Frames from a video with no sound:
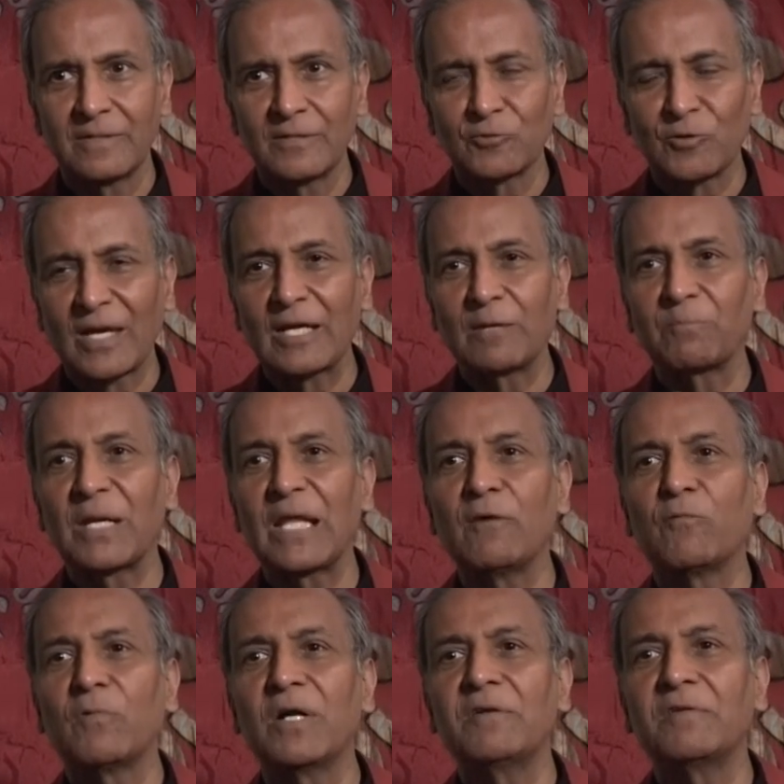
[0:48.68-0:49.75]
so I can play
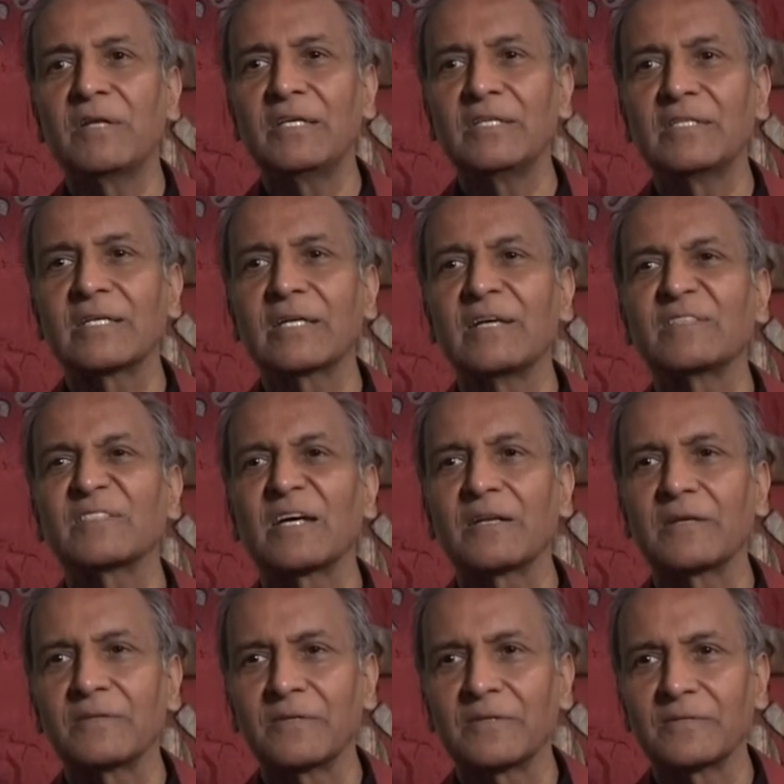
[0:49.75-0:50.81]
one religion against
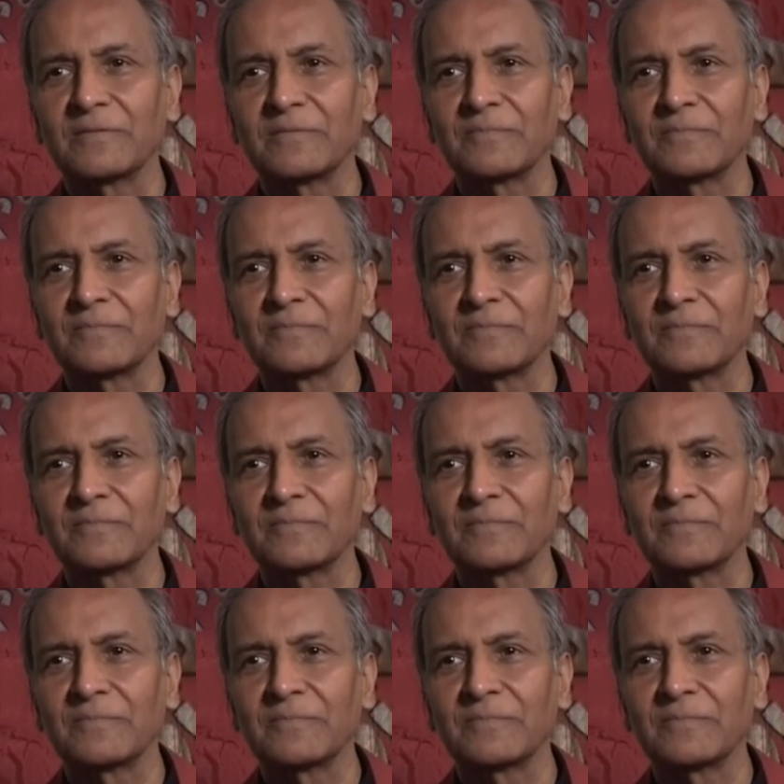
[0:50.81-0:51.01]
another.